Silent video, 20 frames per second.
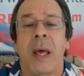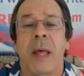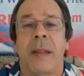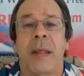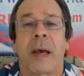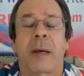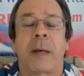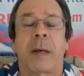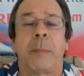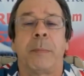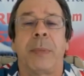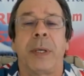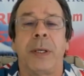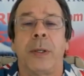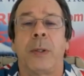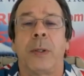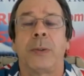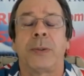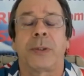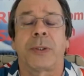that can be
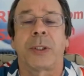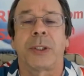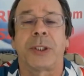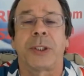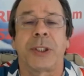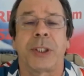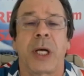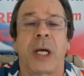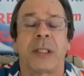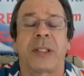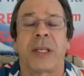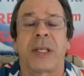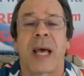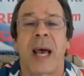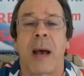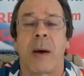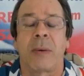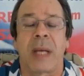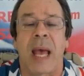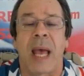used to shut
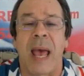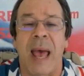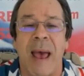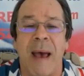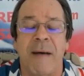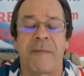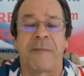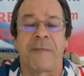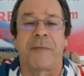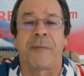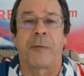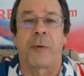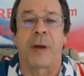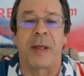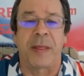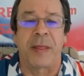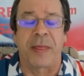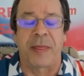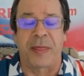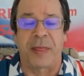down
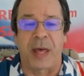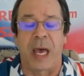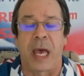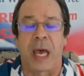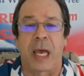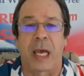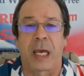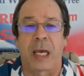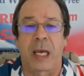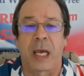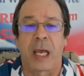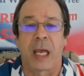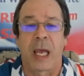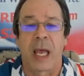everything